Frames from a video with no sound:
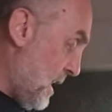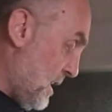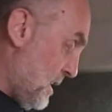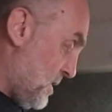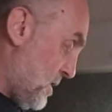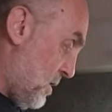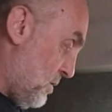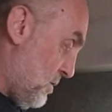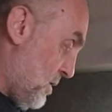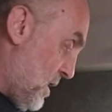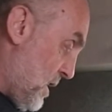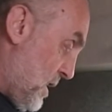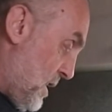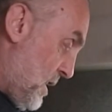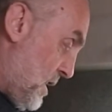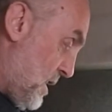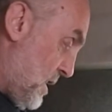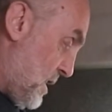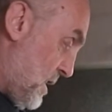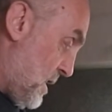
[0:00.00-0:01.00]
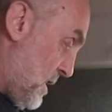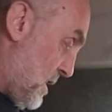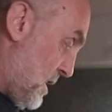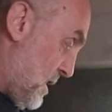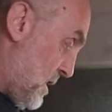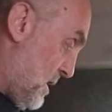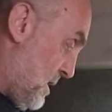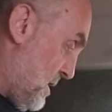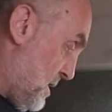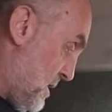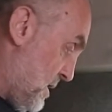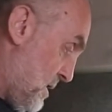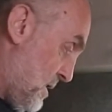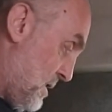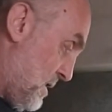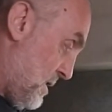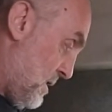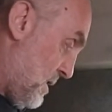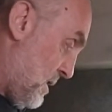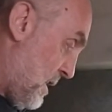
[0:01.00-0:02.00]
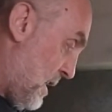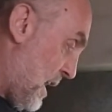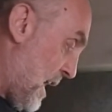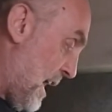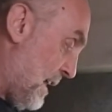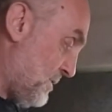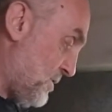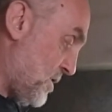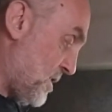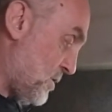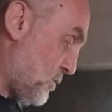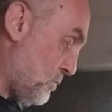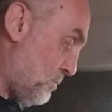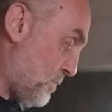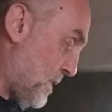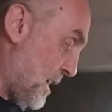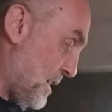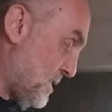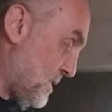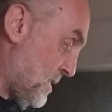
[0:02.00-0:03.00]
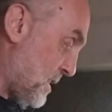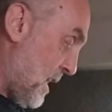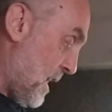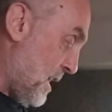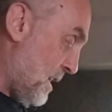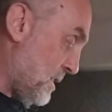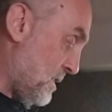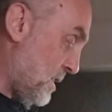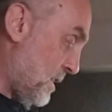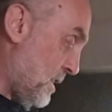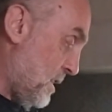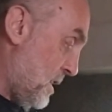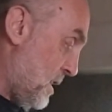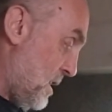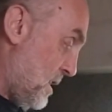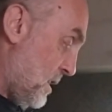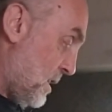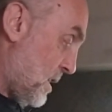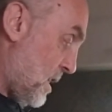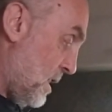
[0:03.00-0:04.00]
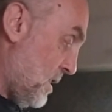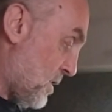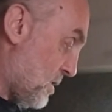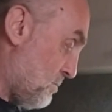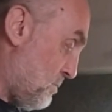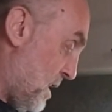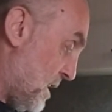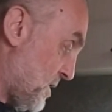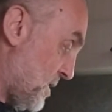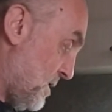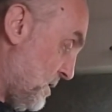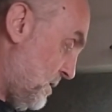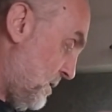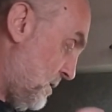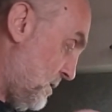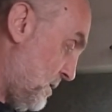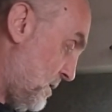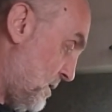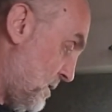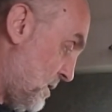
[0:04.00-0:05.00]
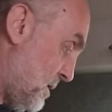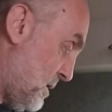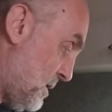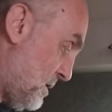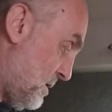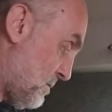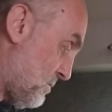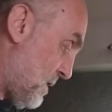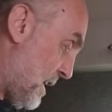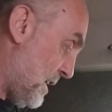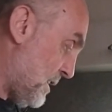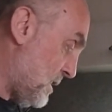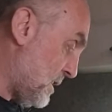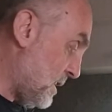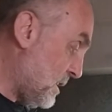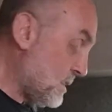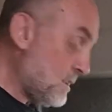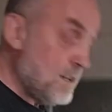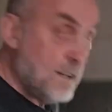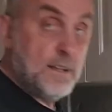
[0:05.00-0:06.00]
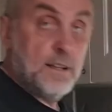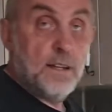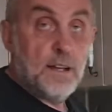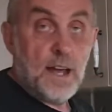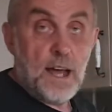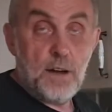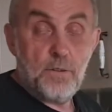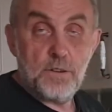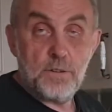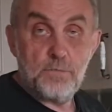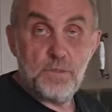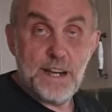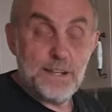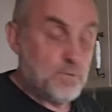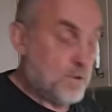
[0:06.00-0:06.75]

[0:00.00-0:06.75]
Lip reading: So, I have just to press the color button, right? Our bread